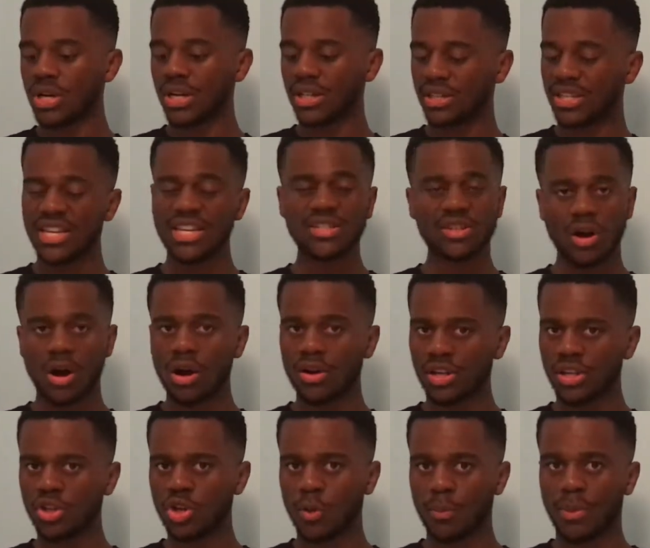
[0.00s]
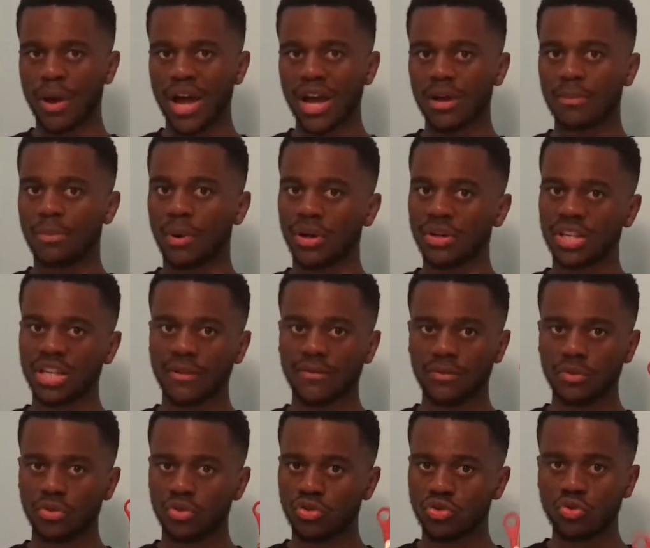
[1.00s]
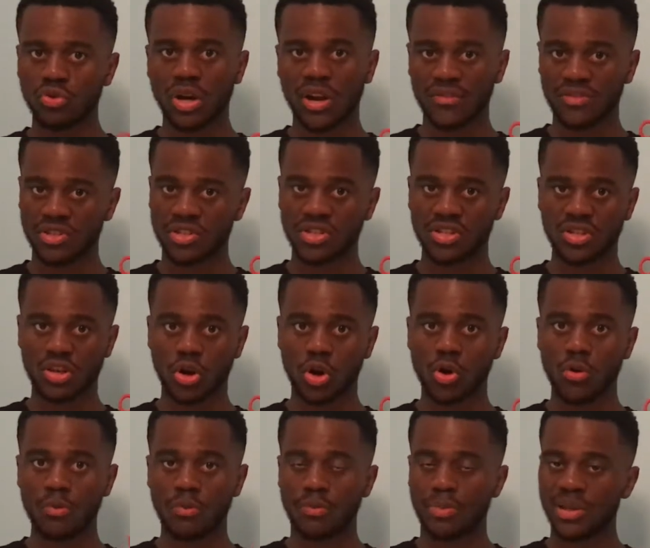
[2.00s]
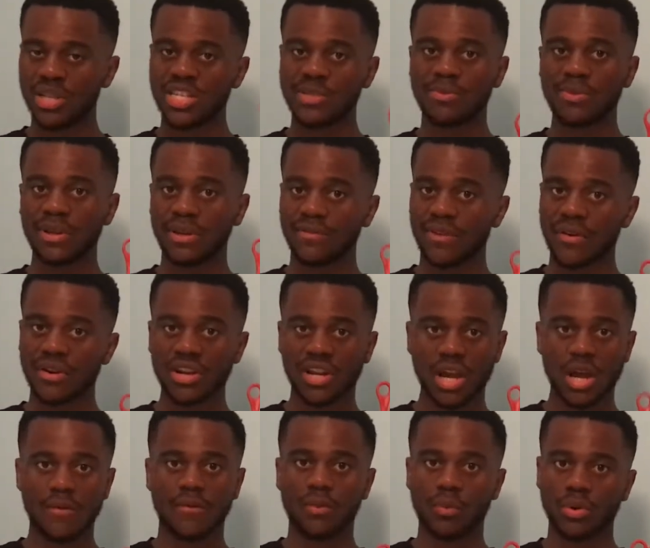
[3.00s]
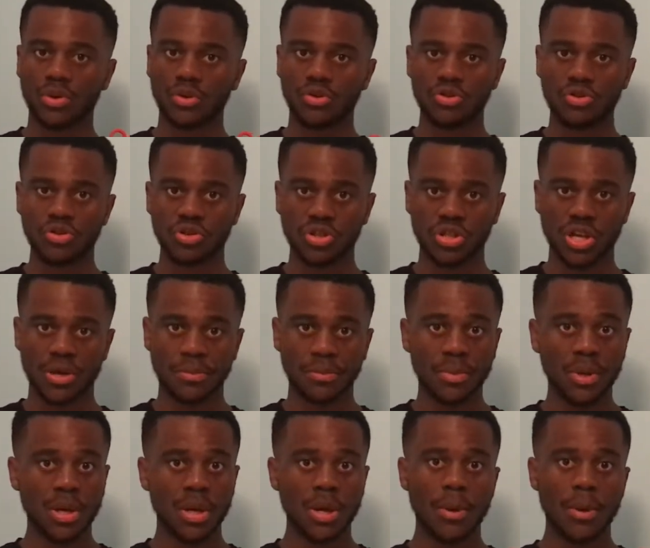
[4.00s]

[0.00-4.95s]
These aren't in your pack, but if you do have scissors at home, please be very careful when you're using them.